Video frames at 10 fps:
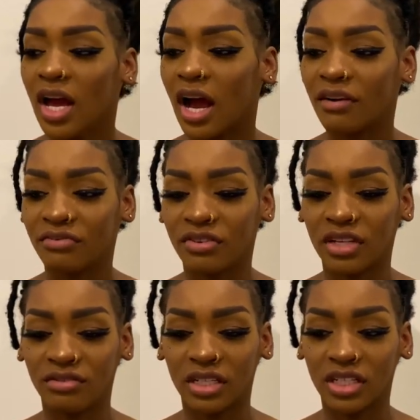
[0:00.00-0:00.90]
I've
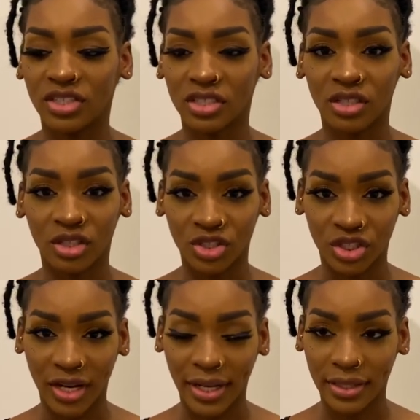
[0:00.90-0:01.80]
really just lost
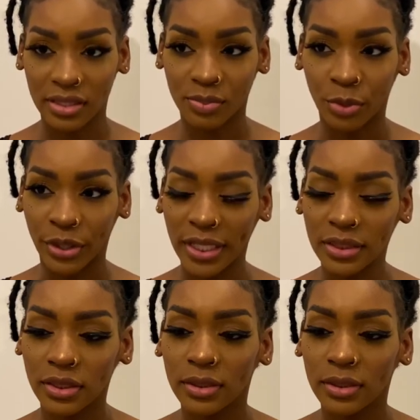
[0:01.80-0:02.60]
track at this point.